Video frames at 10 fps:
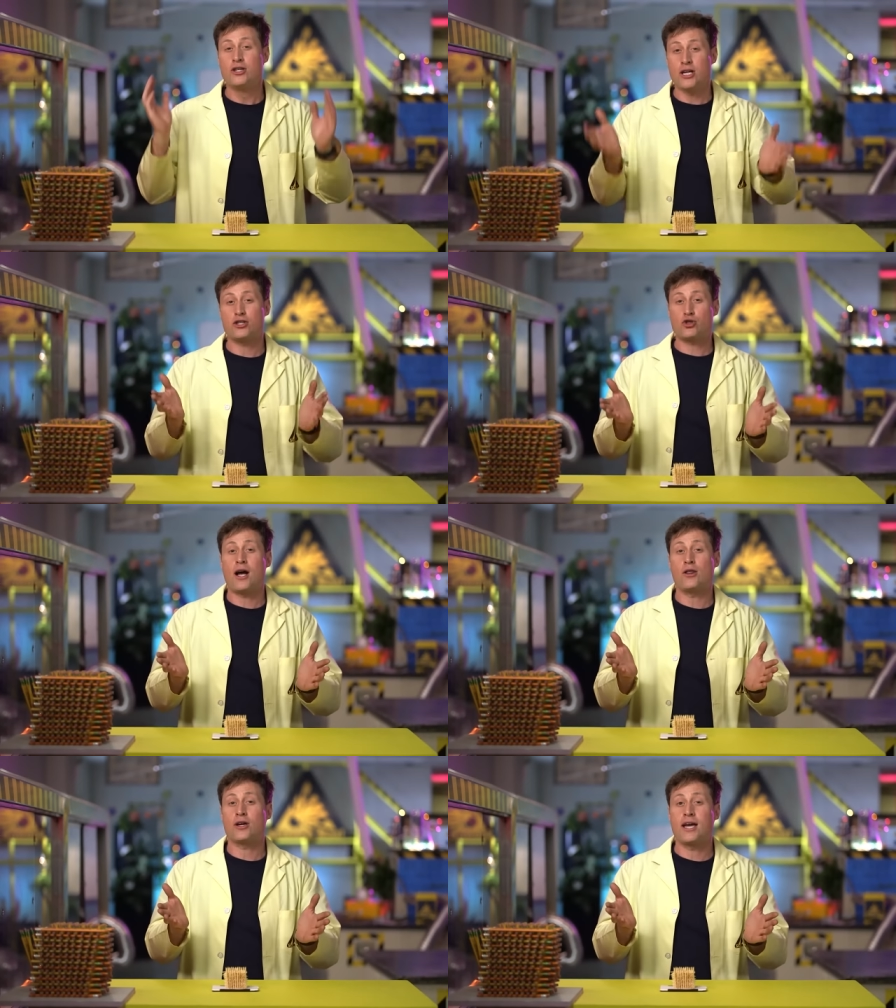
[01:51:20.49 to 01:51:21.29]
just
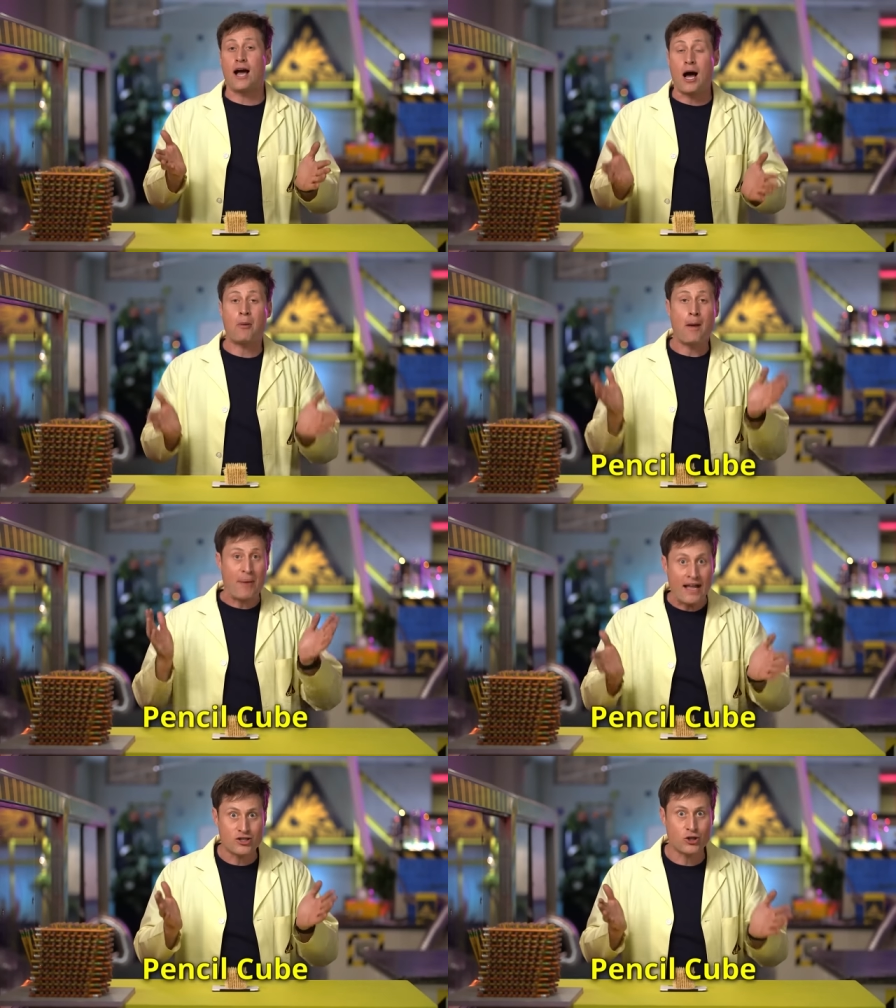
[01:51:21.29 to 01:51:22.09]
try looking up
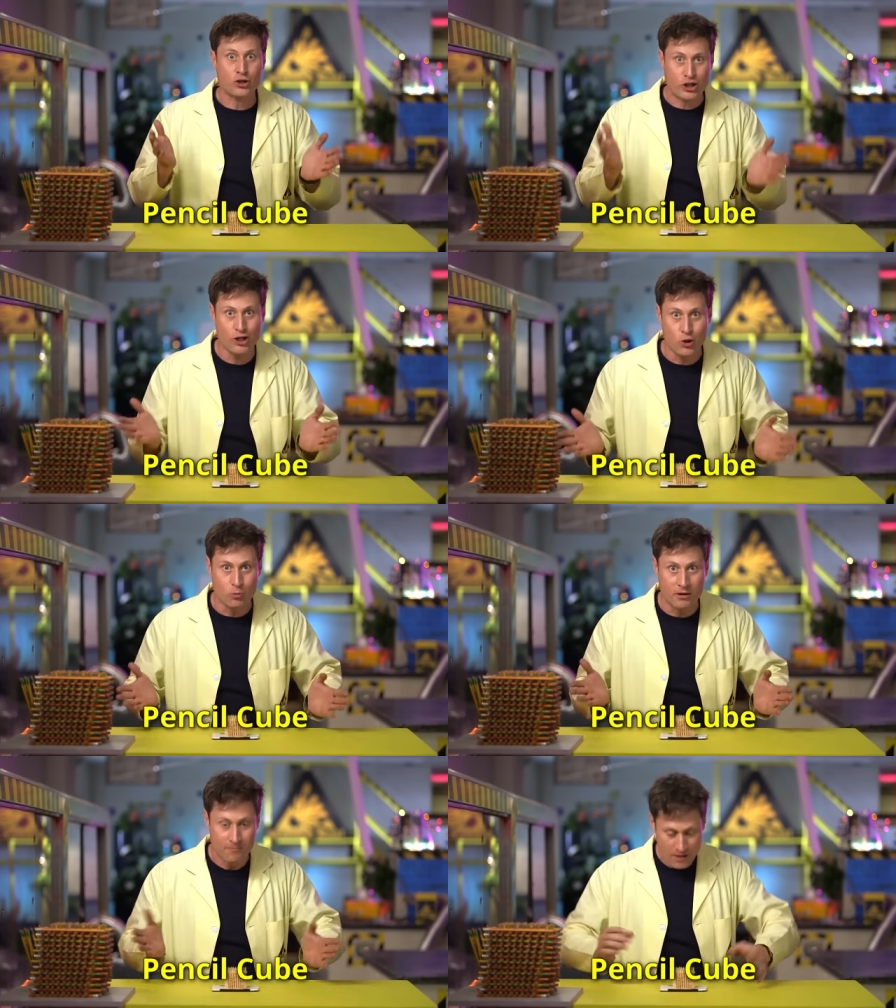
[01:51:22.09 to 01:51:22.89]
pencil
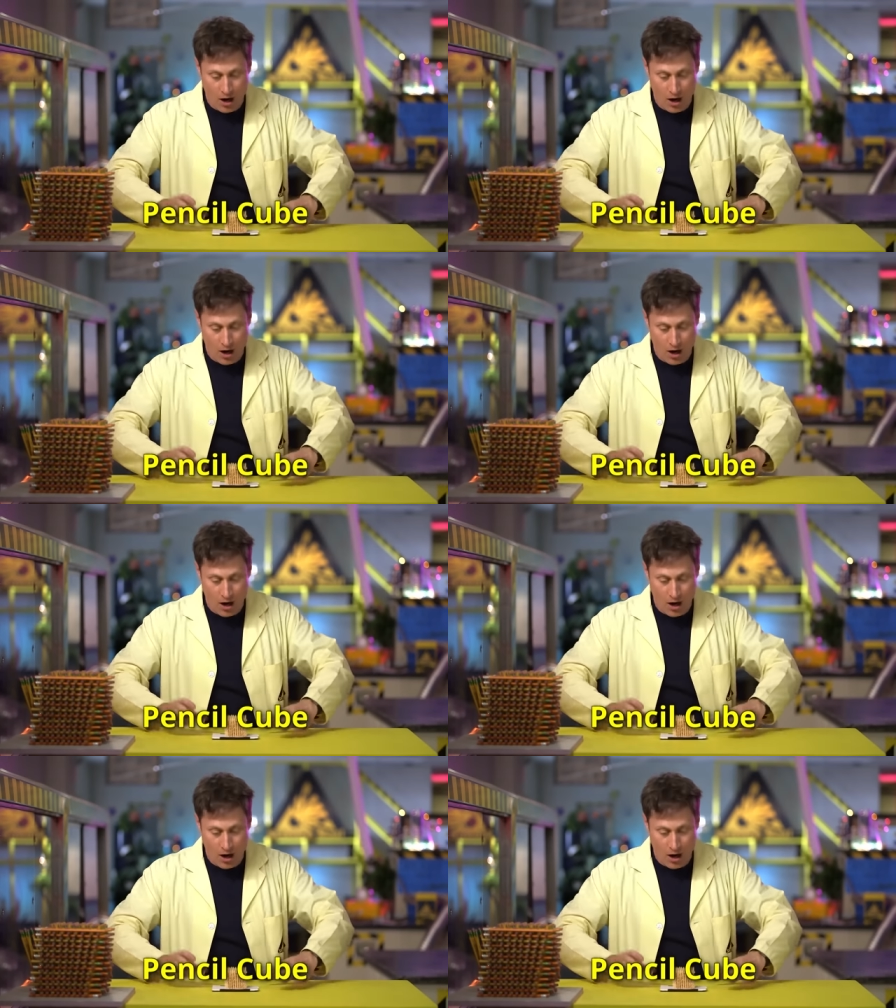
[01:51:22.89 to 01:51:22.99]
cube.